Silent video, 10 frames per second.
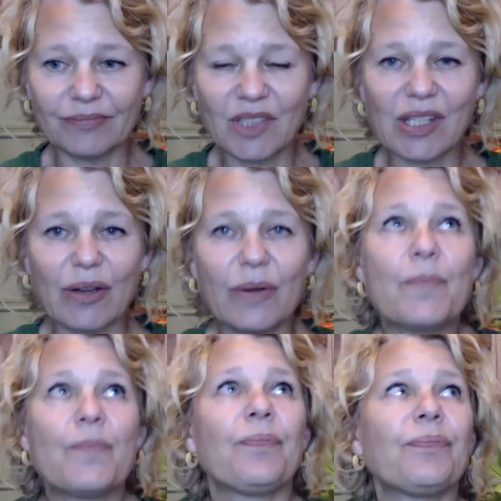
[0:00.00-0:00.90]

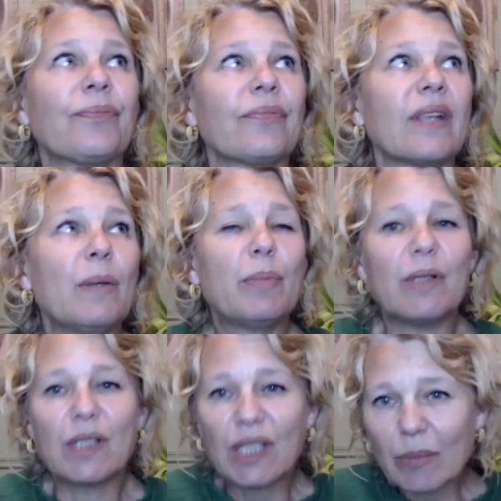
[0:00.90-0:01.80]
So we
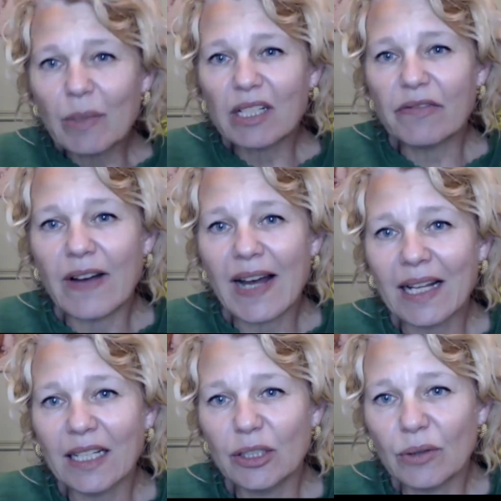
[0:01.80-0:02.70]
put so much
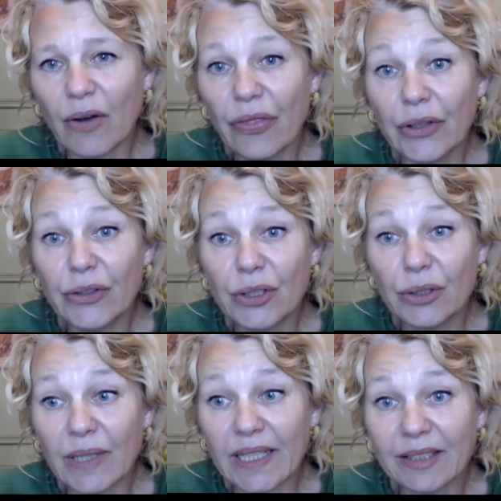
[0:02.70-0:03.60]
value on the
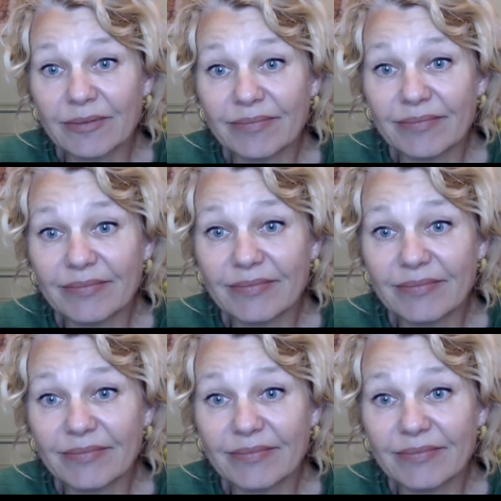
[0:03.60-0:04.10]
doing,